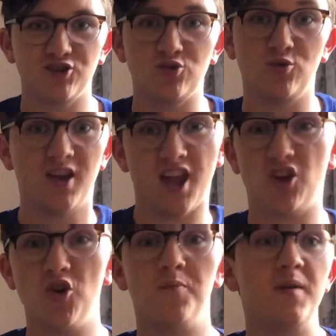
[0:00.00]
story.
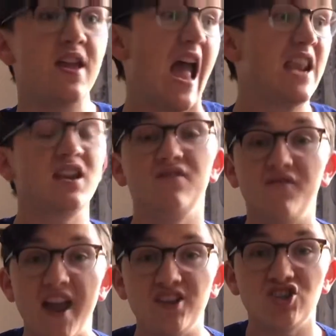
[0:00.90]
It could be an
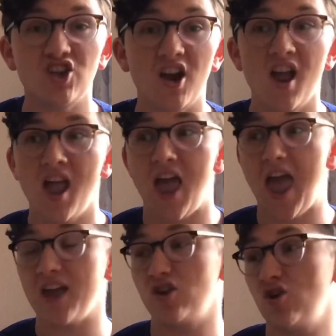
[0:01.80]
adventure,
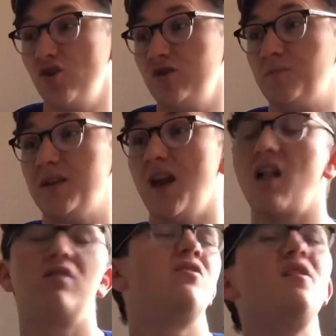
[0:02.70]
it could be
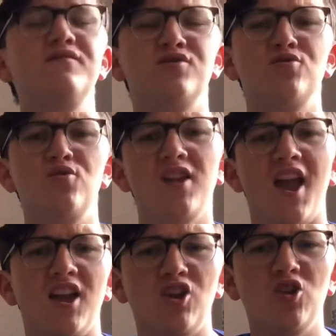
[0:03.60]
a love story,
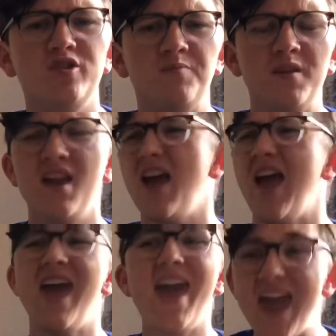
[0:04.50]
it could be
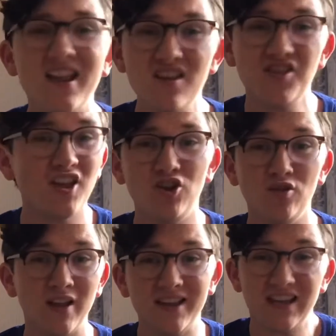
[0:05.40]
anything
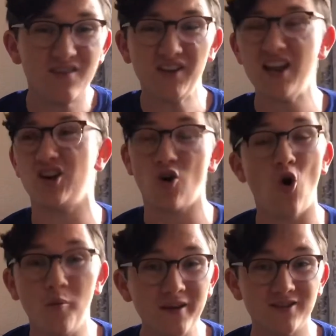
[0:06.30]
you like. Even a
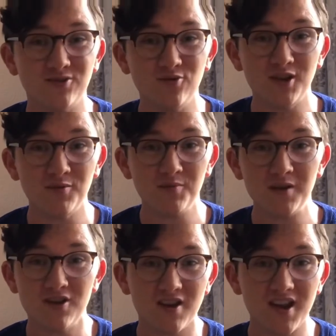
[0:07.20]
comic story would
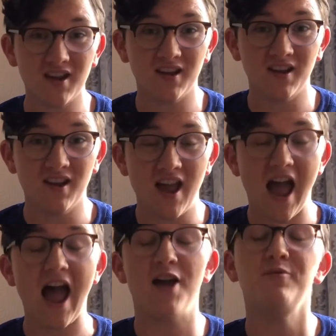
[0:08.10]
be great.
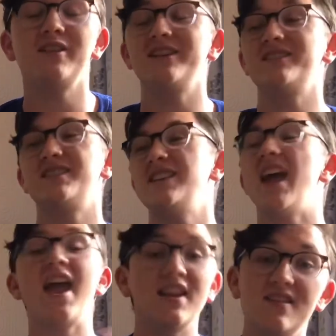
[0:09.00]
I would like to
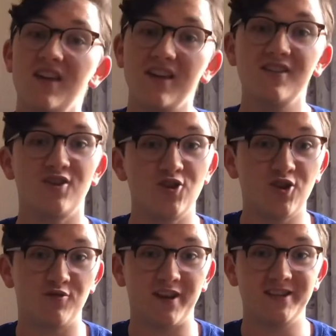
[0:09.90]
see anything that you
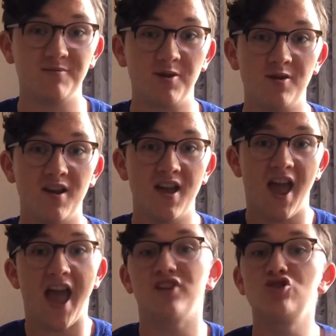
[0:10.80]
can write about.
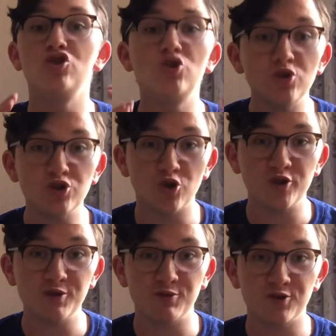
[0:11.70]
It's your
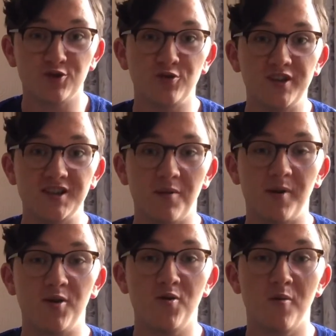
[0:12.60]
choice what the story's
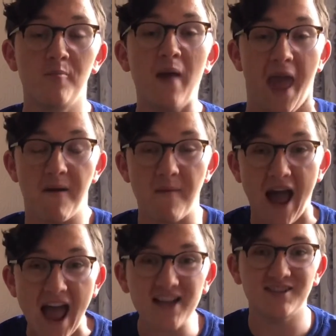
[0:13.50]
about, but it
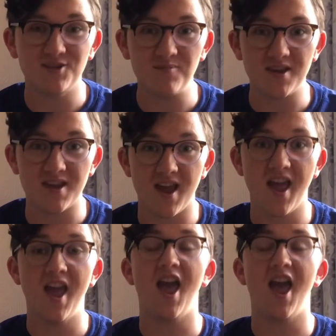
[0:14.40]
has to be